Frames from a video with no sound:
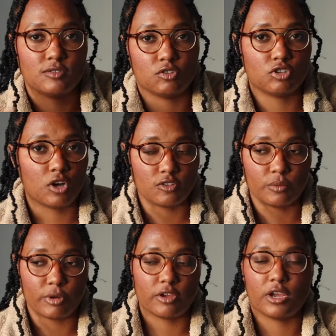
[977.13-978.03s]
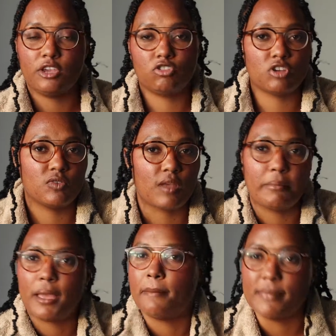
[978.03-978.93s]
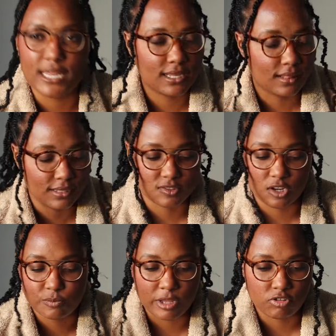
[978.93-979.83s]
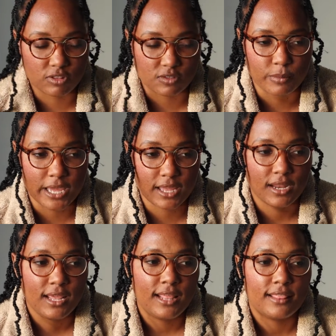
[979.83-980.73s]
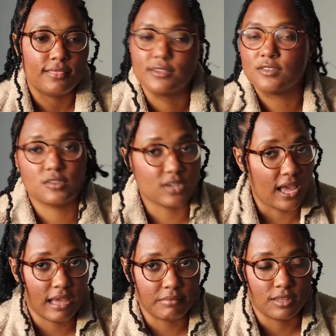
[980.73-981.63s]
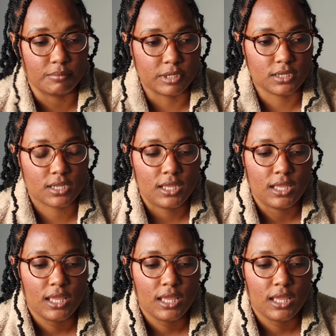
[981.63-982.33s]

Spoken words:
So she calls her brother. He shows up, immediately starts punching this man. This does not happen in the book.